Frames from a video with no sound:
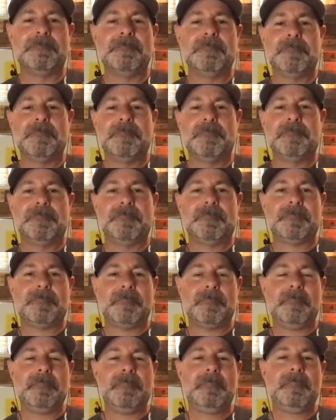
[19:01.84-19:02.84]

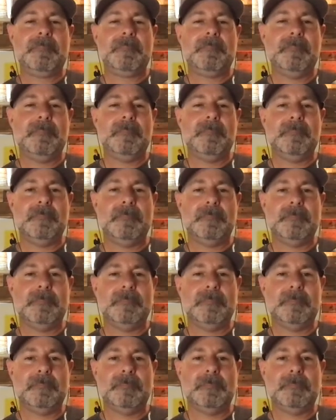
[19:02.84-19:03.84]

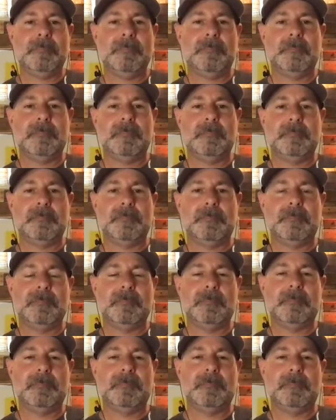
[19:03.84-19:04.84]

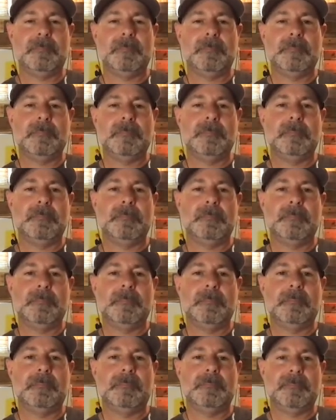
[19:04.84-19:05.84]

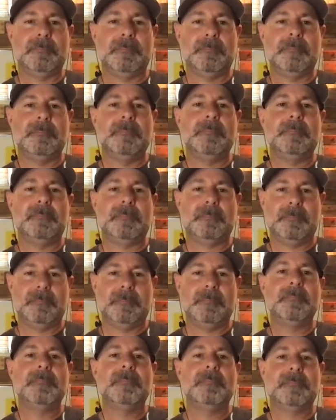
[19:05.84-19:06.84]

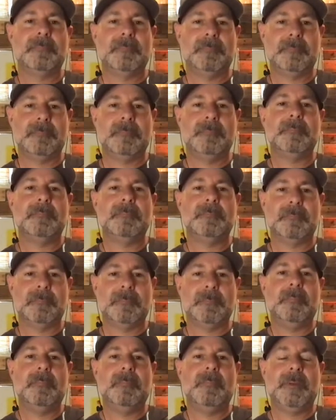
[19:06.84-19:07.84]

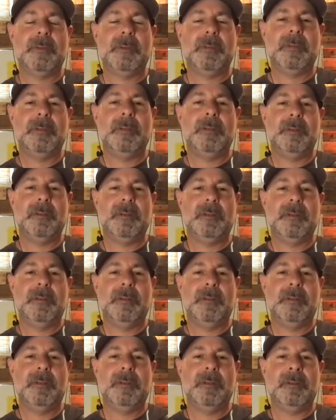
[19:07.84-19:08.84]

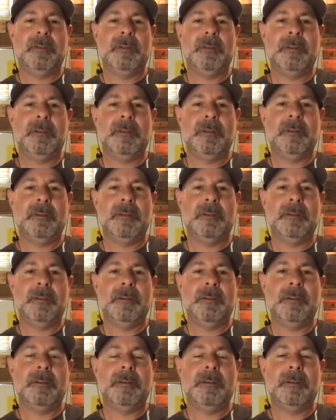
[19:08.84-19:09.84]
The person shown says nothing.